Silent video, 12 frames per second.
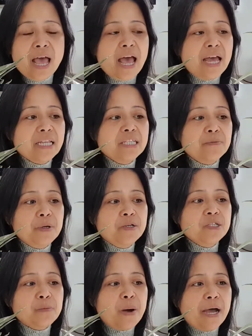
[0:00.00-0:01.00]
and it's
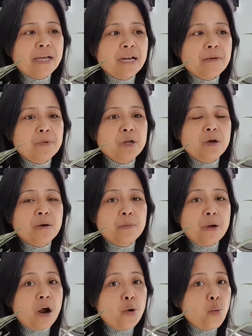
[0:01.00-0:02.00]
because pineapple
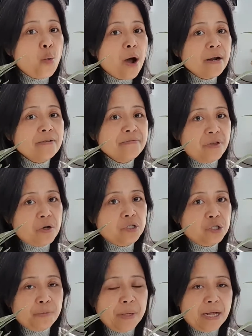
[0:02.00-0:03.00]
are one of those
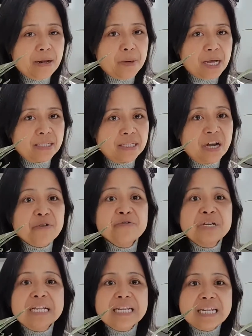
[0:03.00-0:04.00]
tropical plants that
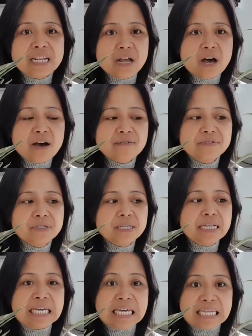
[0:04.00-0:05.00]
really loves
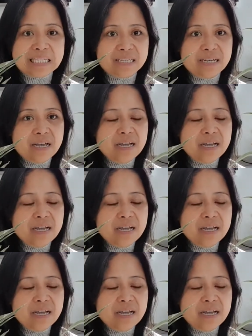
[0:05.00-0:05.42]
heat.